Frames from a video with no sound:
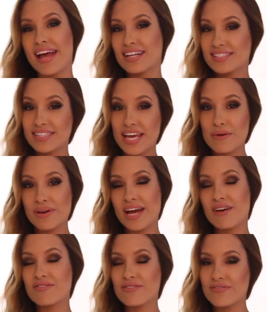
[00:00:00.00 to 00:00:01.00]
And today we
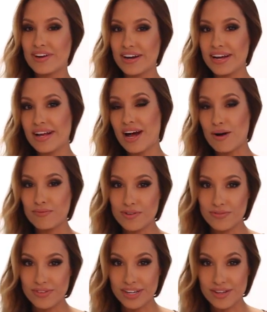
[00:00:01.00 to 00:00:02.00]
have a very
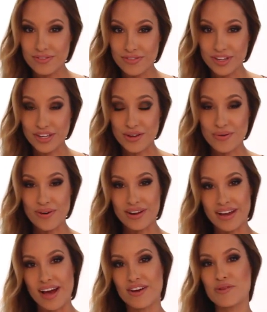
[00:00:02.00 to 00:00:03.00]
helpful video for you on
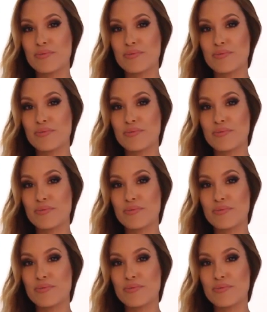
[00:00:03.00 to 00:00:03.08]
how